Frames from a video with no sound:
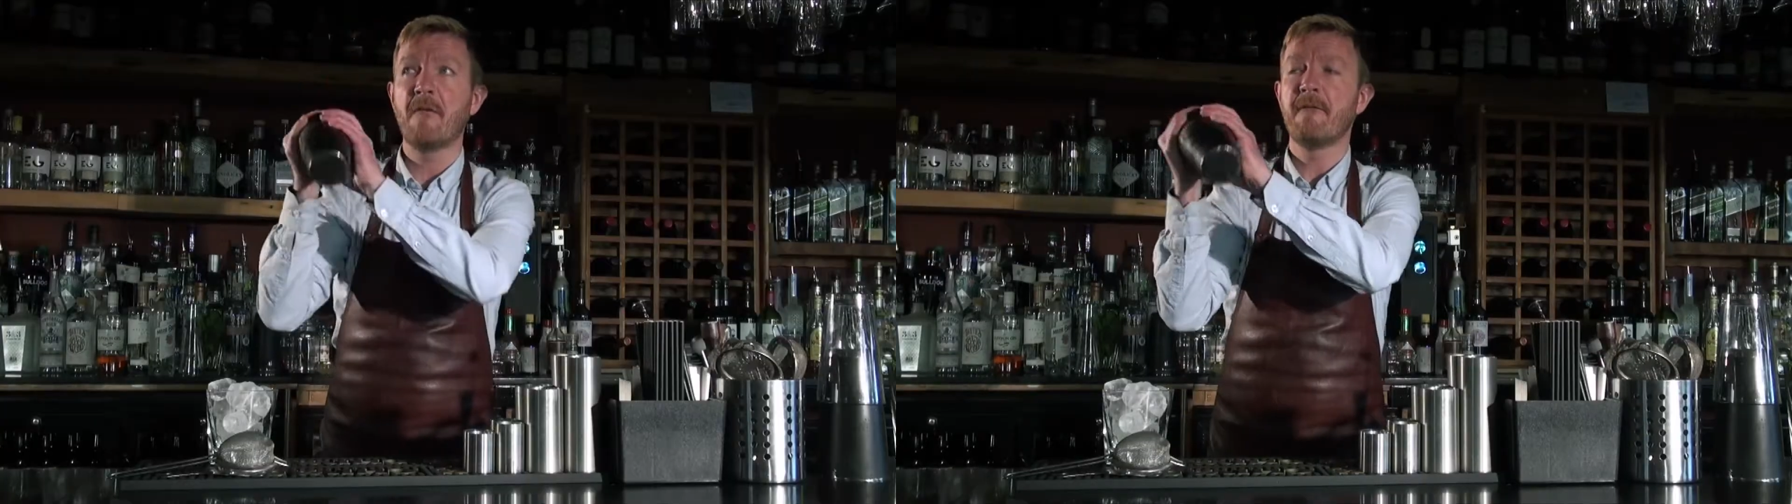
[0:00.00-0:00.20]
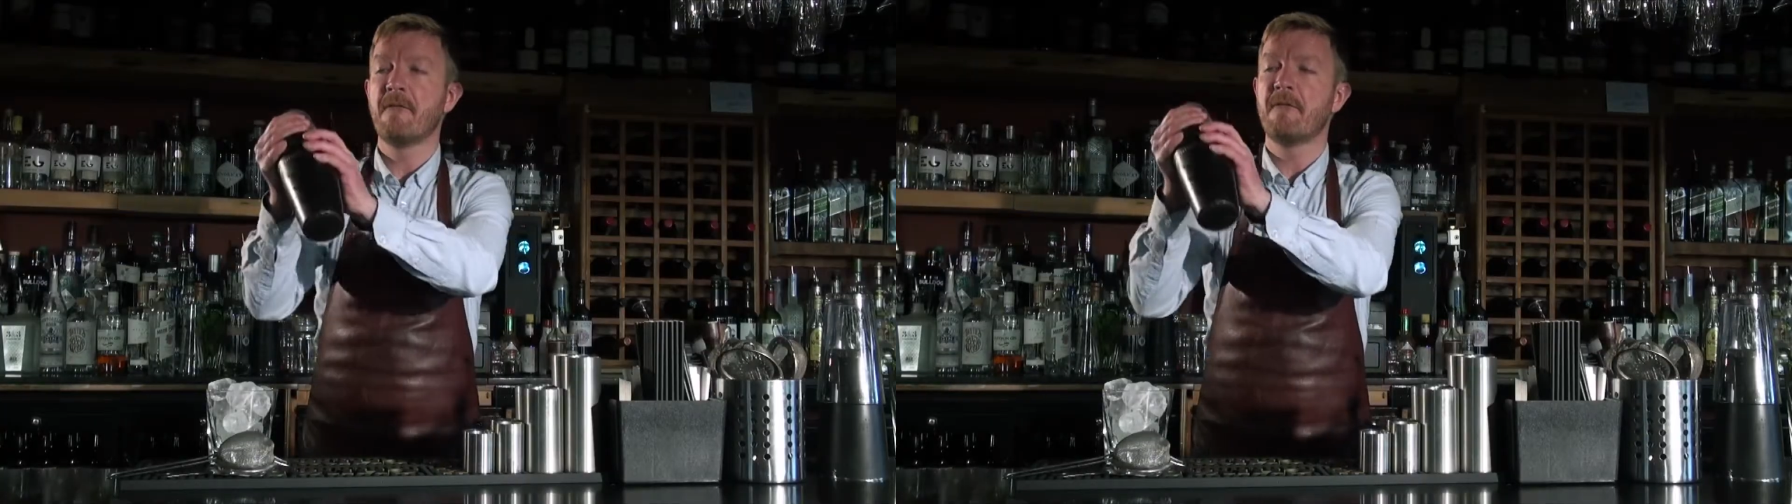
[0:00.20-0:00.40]

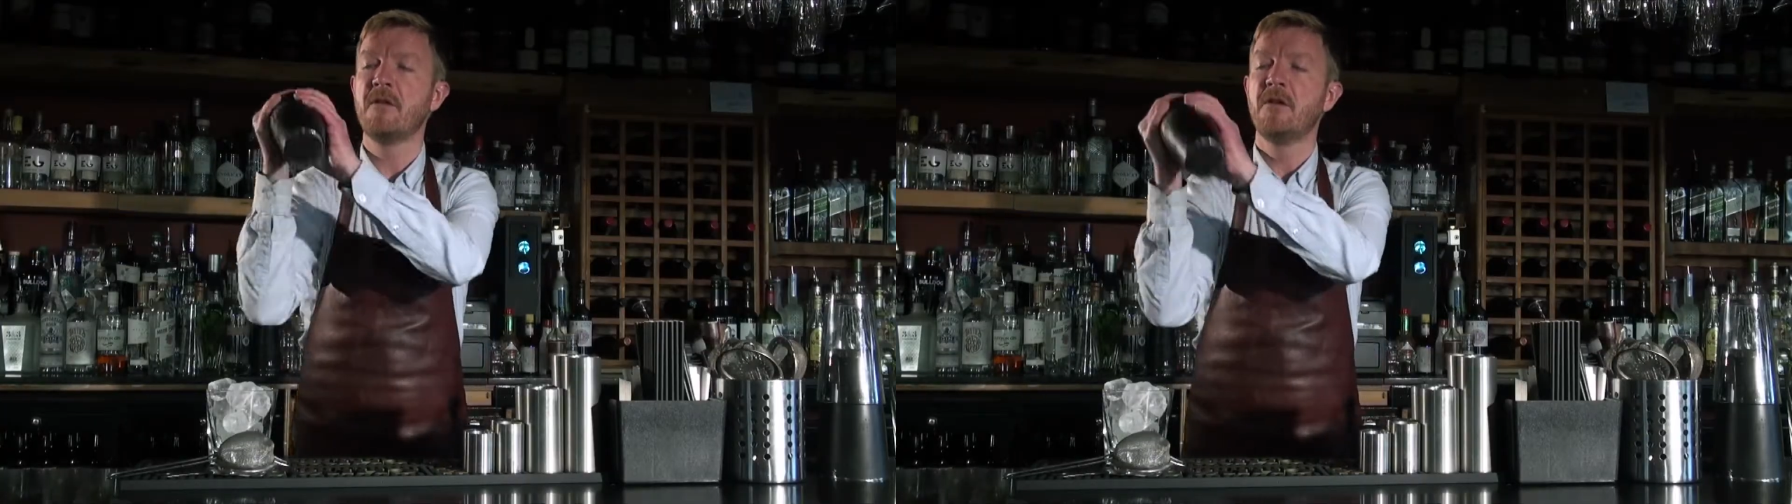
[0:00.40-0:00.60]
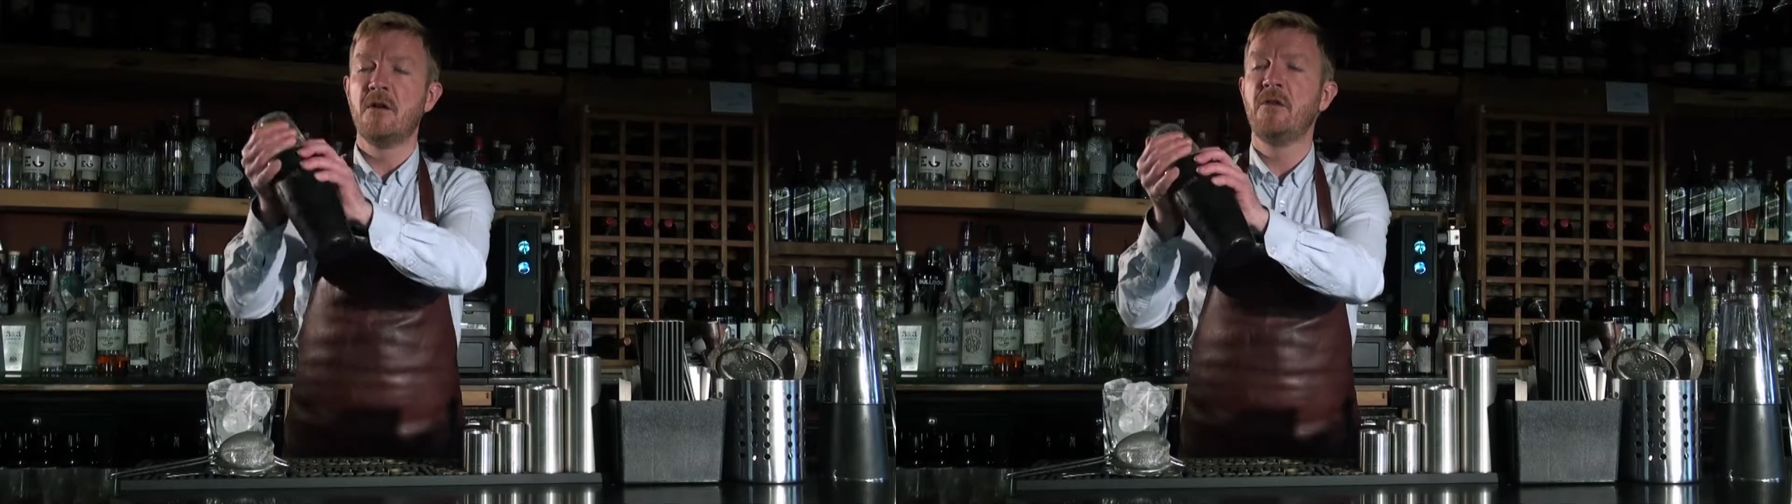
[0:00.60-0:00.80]

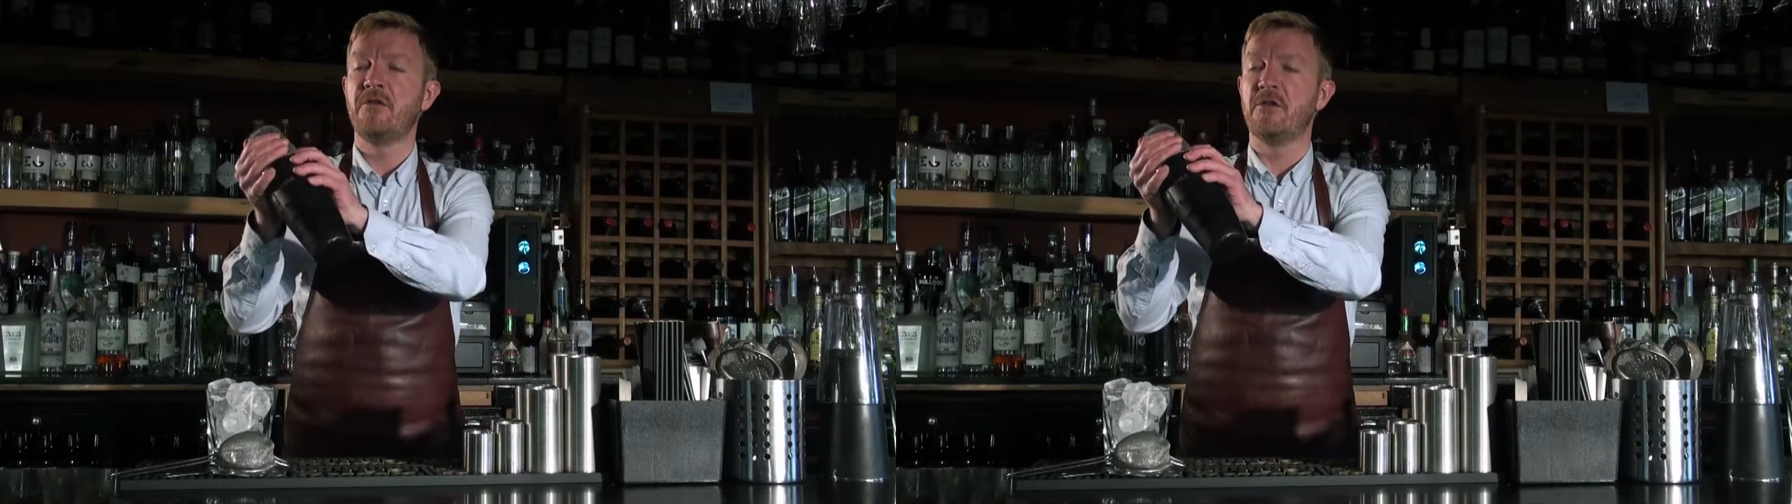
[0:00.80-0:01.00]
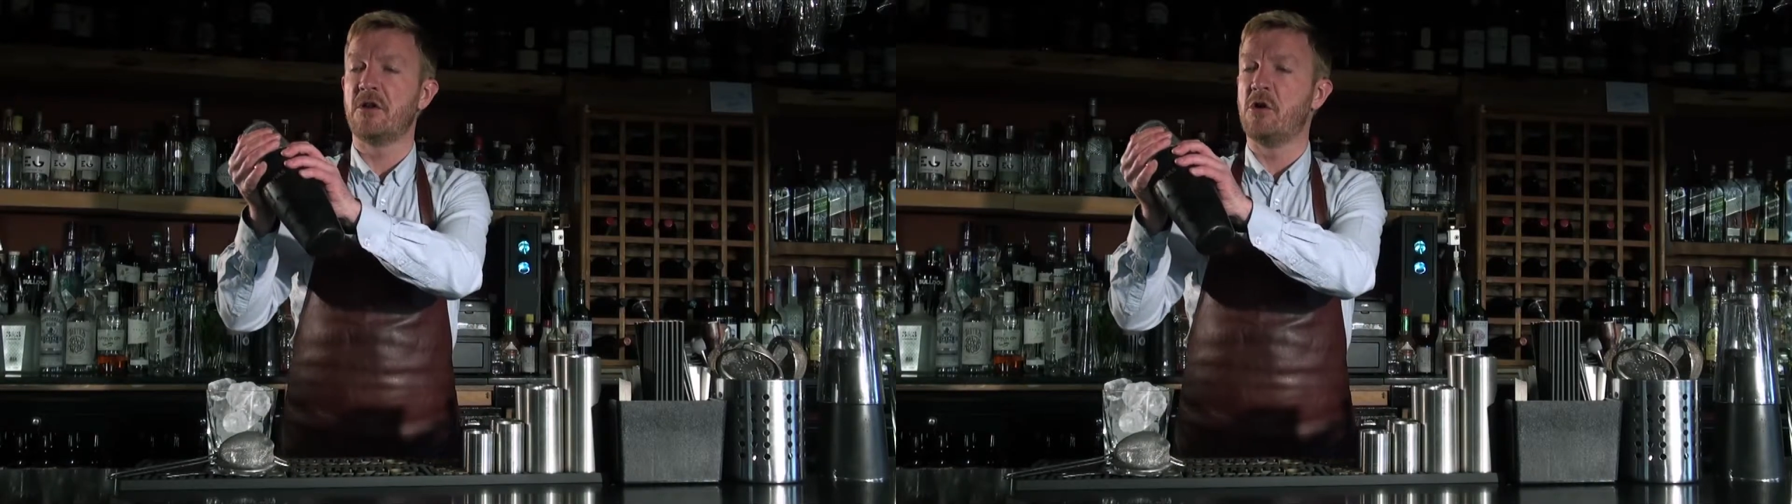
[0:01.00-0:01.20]

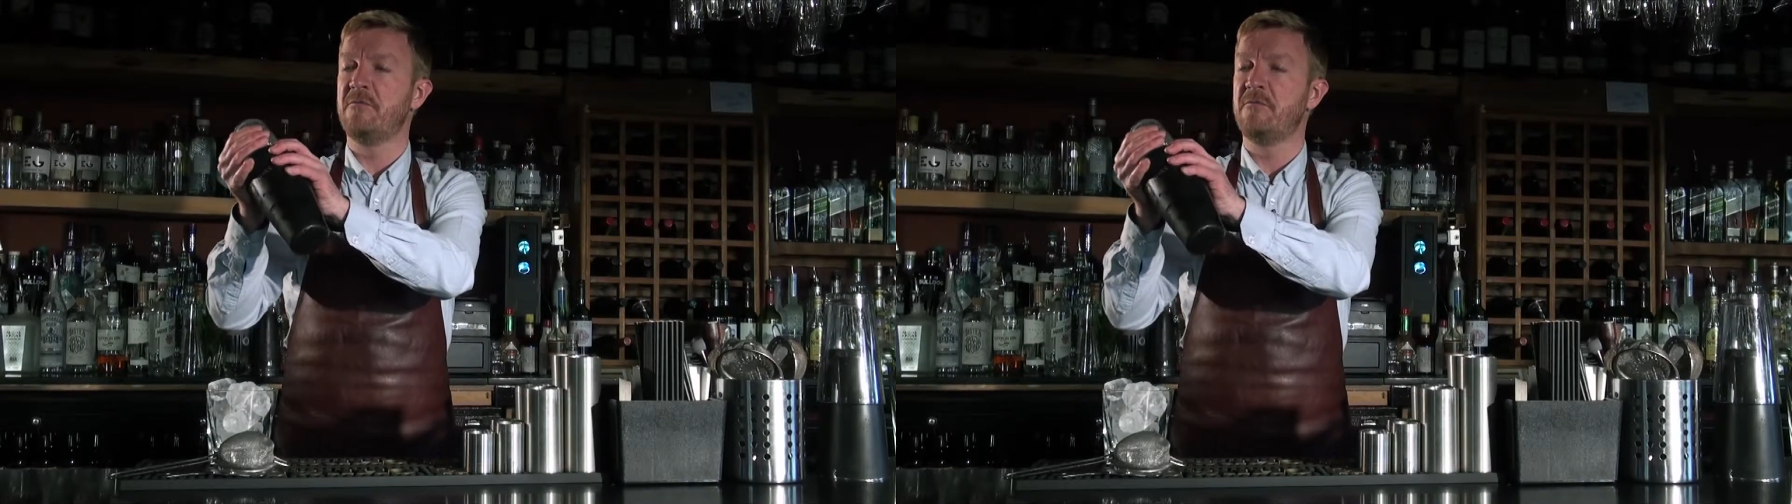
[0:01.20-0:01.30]
It's not going to go